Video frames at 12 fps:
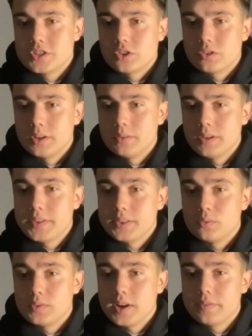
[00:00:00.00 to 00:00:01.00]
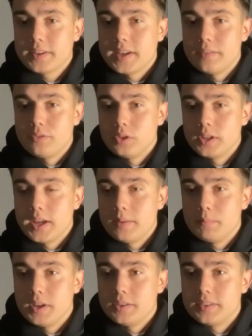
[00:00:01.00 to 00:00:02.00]
I disagree. I think the ref gave you
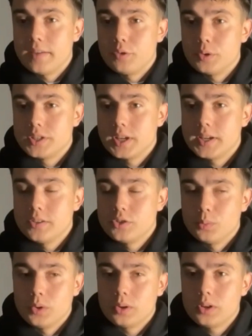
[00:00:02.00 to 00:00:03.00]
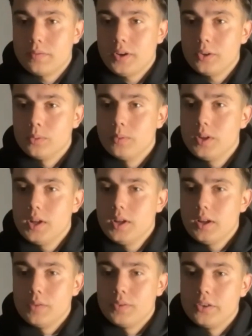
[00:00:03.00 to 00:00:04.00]
the game. He's gave you a ticket into the World Cup final.
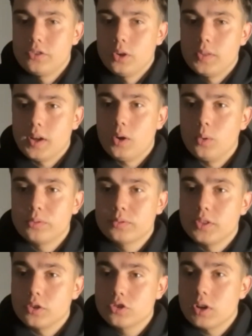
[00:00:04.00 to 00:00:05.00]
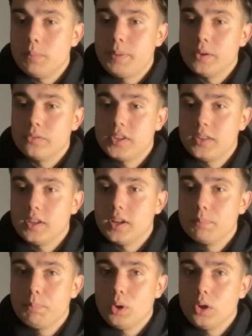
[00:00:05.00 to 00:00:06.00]
I really do. That whole the scrum
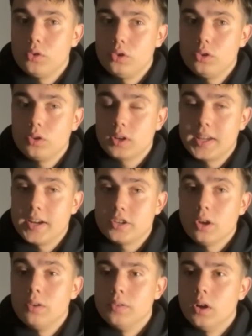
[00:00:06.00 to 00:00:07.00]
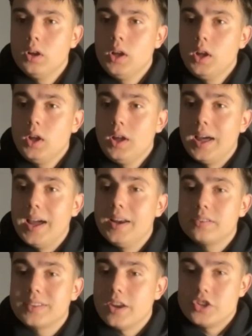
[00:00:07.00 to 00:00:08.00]
penalty that Pollard kicked over,
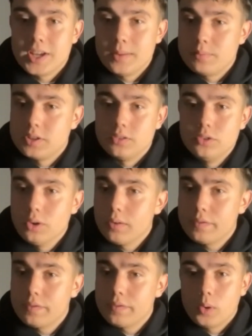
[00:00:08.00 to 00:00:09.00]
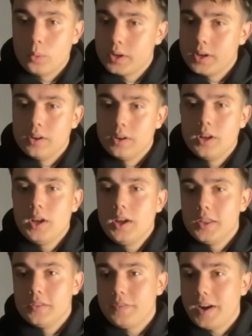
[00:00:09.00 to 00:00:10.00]
Ellis Genge hips did not fold
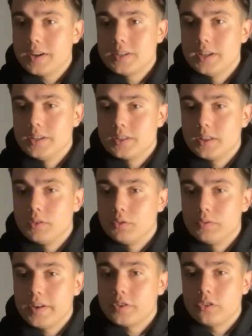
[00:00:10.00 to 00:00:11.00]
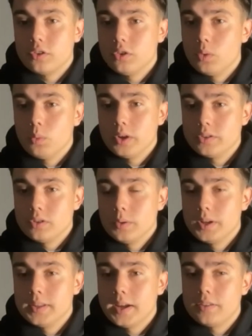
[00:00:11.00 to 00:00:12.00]
in. And the fact is, the ref doesn't know
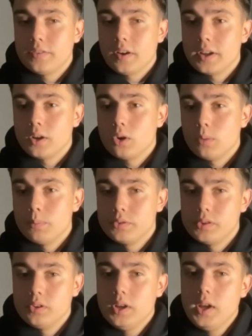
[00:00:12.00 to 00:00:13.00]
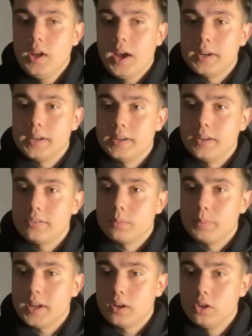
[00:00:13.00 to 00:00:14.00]
what he's doing there. He's very incompetent and he
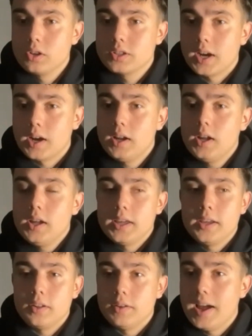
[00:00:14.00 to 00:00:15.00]
needs to be looked at.